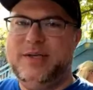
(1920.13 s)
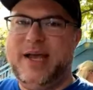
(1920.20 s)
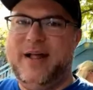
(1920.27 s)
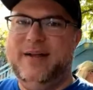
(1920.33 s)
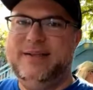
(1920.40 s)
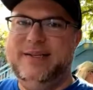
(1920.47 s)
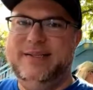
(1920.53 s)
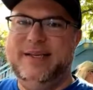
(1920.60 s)

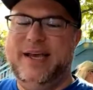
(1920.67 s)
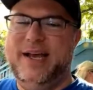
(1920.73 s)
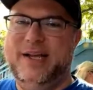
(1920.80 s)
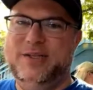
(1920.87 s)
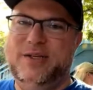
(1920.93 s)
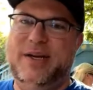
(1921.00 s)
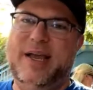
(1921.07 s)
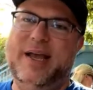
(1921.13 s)
Galaxy's
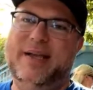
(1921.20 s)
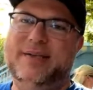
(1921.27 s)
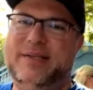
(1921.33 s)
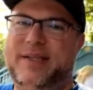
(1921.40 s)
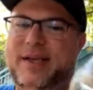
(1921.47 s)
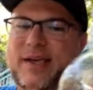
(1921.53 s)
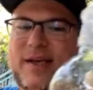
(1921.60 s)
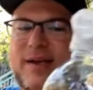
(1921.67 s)
Edge and it has
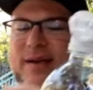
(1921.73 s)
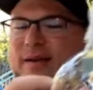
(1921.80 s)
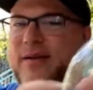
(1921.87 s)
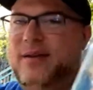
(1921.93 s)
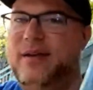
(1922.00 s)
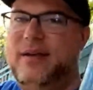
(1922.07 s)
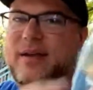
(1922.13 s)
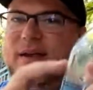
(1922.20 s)
the
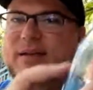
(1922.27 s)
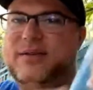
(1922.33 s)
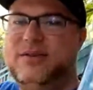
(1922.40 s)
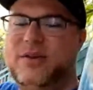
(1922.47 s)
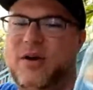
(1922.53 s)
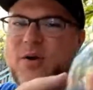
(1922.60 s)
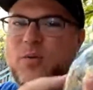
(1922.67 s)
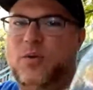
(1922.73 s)

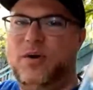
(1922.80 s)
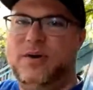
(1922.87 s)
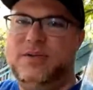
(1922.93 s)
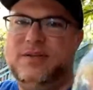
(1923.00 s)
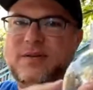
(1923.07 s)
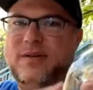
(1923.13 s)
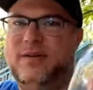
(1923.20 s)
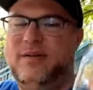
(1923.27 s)
Star
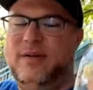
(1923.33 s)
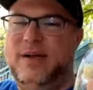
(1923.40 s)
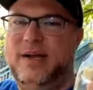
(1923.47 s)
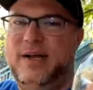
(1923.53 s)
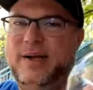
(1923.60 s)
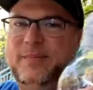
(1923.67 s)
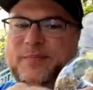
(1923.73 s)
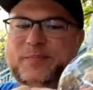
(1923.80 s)
Wars.
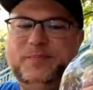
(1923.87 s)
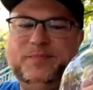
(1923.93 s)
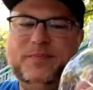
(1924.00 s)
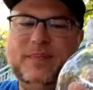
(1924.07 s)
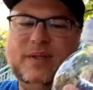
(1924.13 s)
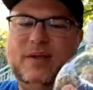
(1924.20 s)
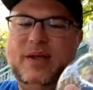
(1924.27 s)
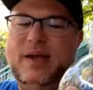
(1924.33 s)

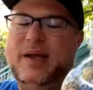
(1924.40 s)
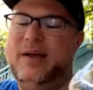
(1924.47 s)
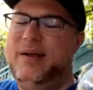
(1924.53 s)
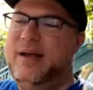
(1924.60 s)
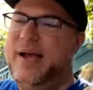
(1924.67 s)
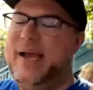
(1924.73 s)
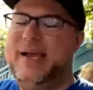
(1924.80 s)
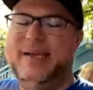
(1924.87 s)

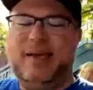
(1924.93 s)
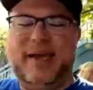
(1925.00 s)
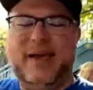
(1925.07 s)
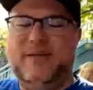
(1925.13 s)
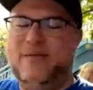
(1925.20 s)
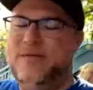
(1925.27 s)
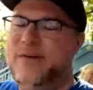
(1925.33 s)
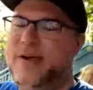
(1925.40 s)
I
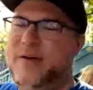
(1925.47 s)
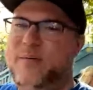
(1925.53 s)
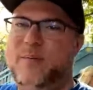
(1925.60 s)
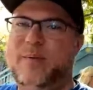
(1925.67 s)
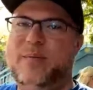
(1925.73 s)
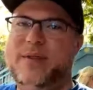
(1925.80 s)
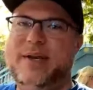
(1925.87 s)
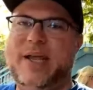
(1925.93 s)
can't fucking
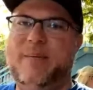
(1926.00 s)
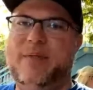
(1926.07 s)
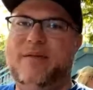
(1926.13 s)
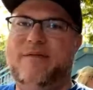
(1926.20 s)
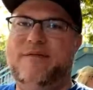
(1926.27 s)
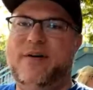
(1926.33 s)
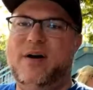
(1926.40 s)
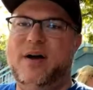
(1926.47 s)
remember the name of the
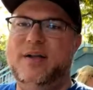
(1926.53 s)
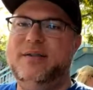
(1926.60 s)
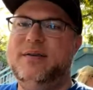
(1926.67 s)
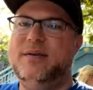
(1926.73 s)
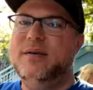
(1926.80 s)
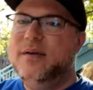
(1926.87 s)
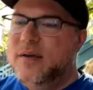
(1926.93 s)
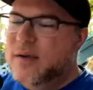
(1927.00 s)
font,
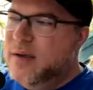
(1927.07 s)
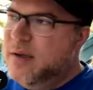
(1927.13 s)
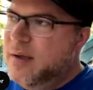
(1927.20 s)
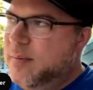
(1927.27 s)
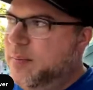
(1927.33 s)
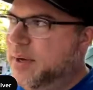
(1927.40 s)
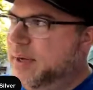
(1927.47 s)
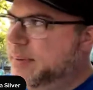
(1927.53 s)

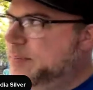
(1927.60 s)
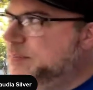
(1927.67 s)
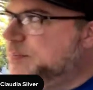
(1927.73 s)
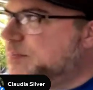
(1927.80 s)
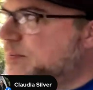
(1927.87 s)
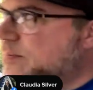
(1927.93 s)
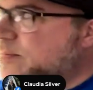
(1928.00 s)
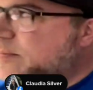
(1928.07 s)
but
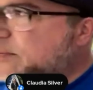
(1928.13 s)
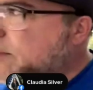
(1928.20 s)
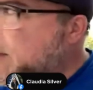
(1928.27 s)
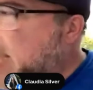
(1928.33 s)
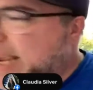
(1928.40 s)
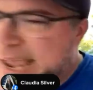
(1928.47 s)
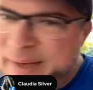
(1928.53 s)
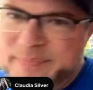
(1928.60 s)

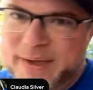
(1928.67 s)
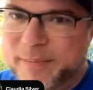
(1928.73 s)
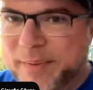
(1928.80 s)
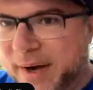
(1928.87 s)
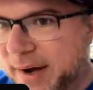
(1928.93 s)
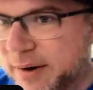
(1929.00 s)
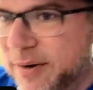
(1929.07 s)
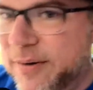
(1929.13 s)
I kept that
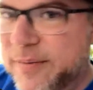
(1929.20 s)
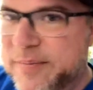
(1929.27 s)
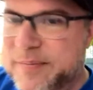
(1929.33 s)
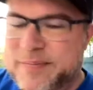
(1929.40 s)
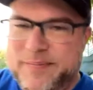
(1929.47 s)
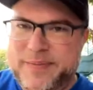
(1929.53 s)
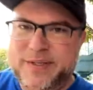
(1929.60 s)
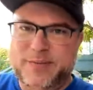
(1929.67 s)
bottle
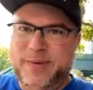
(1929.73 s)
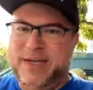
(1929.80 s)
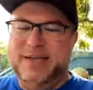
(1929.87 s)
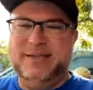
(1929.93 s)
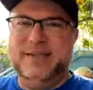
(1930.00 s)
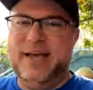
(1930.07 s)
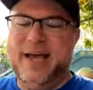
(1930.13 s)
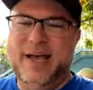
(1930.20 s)
just because
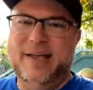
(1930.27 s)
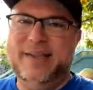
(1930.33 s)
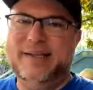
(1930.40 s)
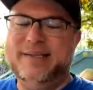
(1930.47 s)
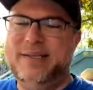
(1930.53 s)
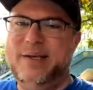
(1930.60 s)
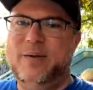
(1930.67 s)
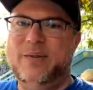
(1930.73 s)
of that. That's
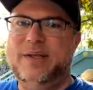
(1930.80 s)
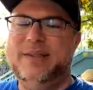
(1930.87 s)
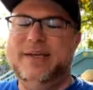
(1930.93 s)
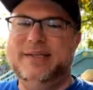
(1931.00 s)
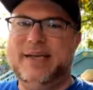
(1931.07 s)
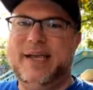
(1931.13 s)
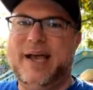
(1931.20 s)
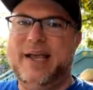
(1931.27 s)
the only things.
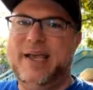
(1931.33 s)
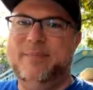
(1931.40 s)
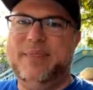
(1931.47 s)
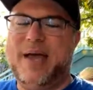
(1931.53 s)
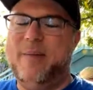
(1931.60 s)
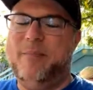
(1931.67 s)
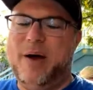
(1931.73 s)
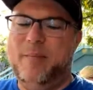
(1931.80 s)
Like I kept
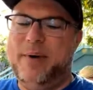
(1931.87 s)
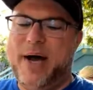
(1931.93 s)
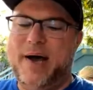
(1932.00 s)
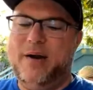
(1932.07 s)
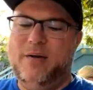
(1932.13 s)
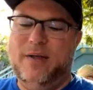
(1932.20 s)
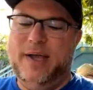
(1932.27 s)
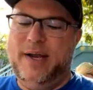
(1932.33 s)
a
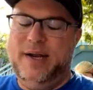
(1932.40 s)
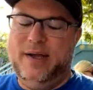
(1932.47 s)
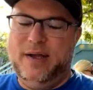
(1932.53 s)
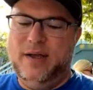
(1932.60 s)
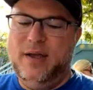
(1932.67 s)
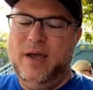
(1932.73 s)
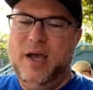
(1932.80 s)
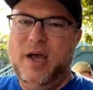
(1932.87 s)
bottle and a
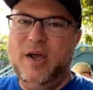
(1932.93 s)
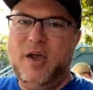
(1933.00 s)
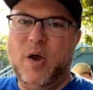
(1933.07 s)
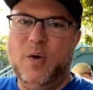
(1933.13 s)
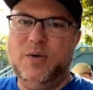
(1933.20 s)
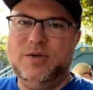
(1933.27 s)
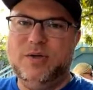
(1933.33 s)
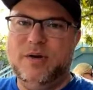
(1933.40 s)

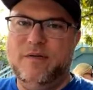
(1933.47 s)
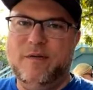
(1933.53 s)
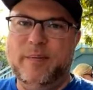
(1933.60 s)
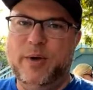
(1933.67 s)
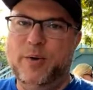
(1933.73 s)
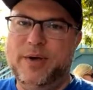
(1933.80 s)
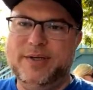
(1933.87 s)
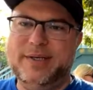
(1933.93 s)
coaster from
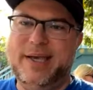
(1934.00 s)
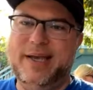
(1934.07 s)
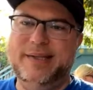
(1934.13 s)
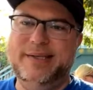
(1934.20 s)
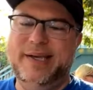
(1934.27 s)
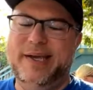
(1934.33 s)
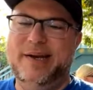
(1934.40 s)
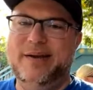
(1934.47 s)
Oga's
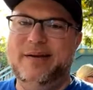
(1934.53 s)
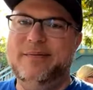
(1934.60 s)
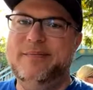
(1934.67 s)
Cantina.